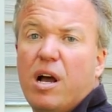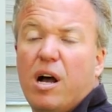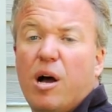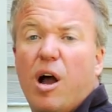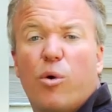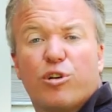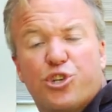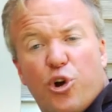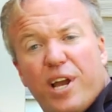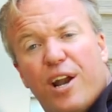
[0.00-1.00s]
Uh, I want
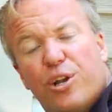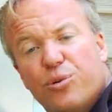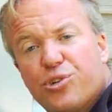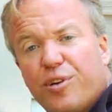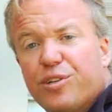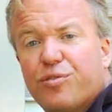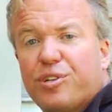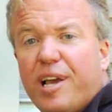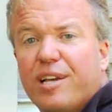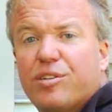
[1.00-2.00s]
to show you how to do a
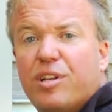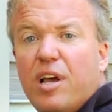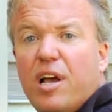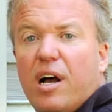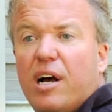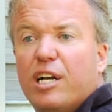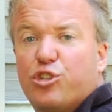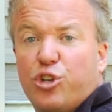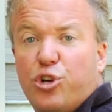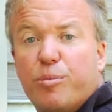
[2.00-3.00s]
transfer test. Uh,
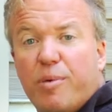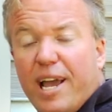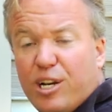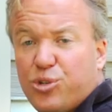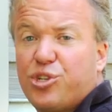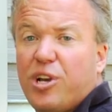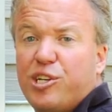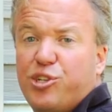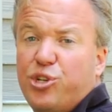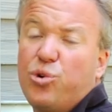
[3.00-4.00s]
it's a good
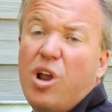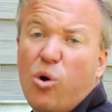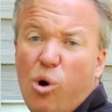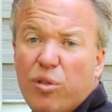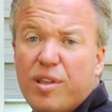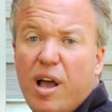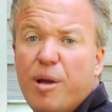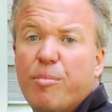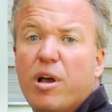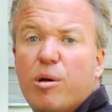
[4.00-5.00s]
exercise to do, not all the
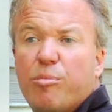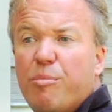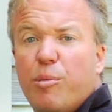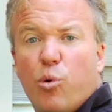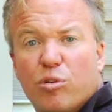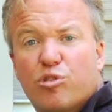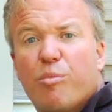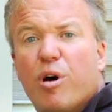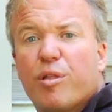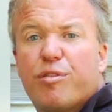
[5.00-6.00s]
time, but maybe once
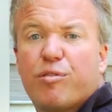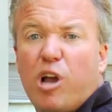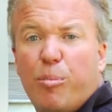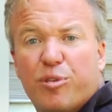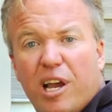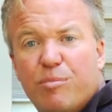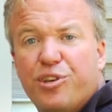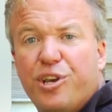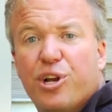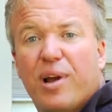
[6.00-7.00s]
a month, a couple
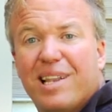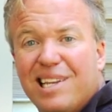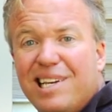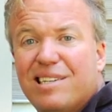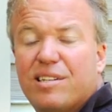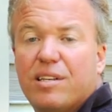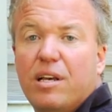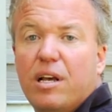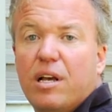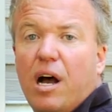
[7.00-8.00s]
times a year at least,
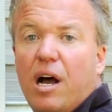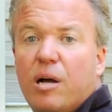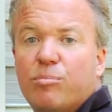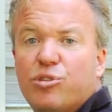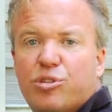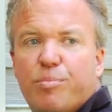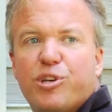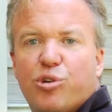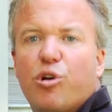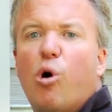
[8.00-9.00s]
um, just to
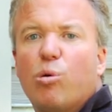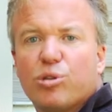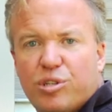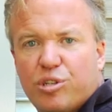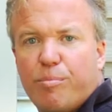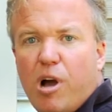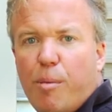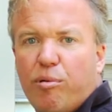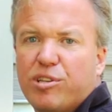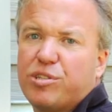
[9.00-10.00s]
make sure the whole system
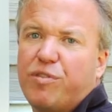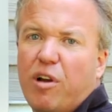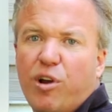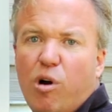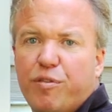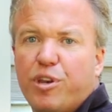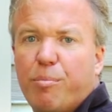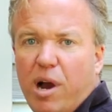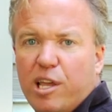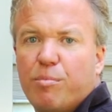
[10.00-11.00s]
operates, because very often
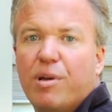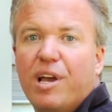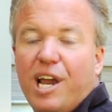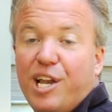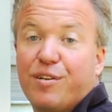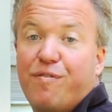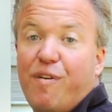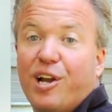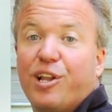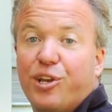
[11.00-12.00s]
you buy them and you
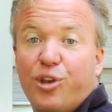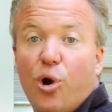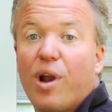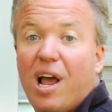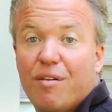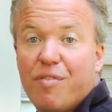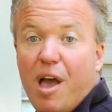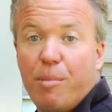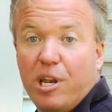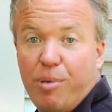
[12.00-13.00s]
find that you don't have
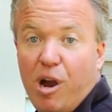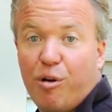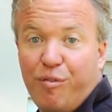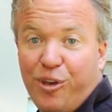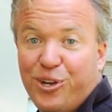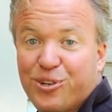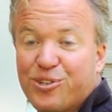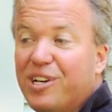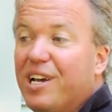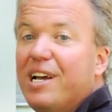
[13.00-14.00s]
that many power
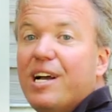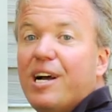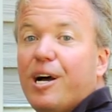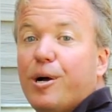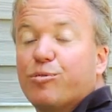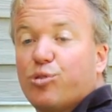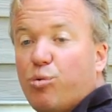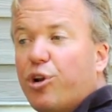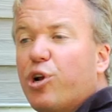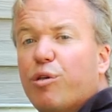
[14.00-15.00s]
failures. Uh,
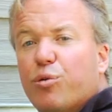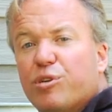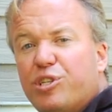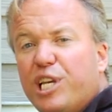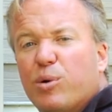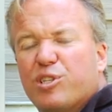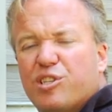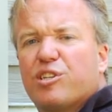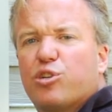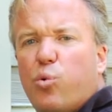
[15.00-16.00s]
so we're going to go through a sequence.
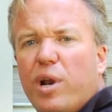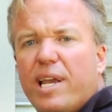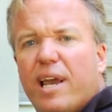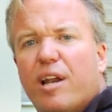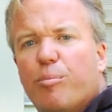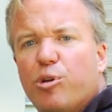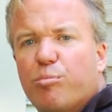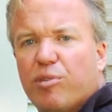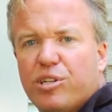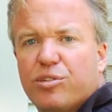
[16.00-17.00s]
This is a 20
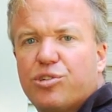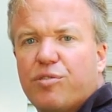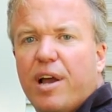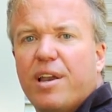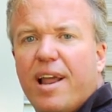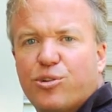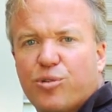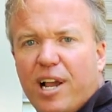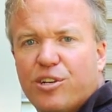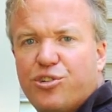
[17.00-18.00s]
kW Briggs & Stratton
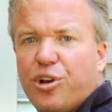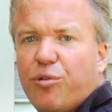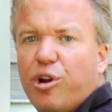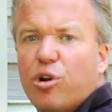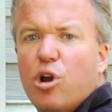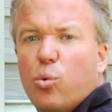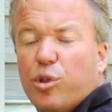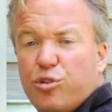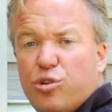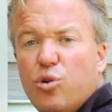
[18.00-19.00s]
natural gas generator
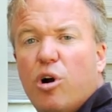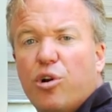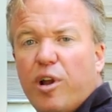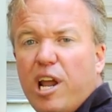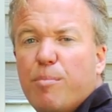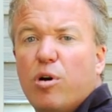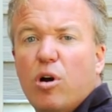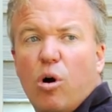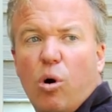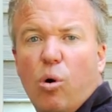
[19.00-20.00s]
with a 200 amp
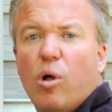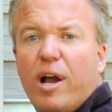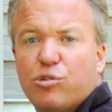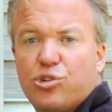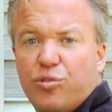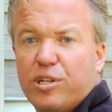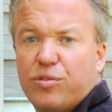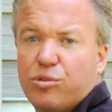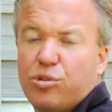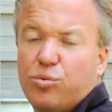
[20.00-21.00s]
whole house
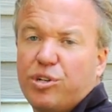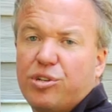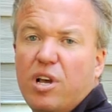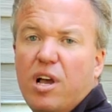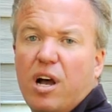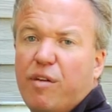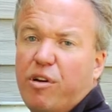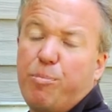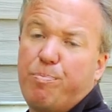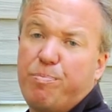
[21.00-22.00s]
transfer switch. A uh,
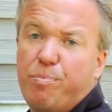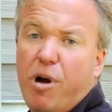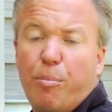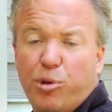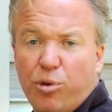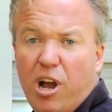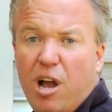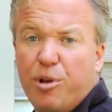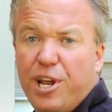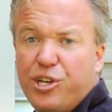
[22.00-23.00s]
very popular
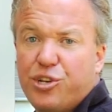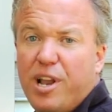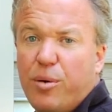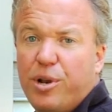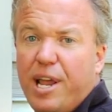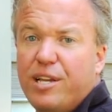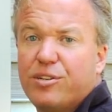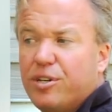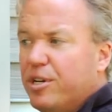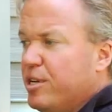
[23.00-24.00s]
combination
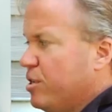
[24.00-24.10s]
nowadays.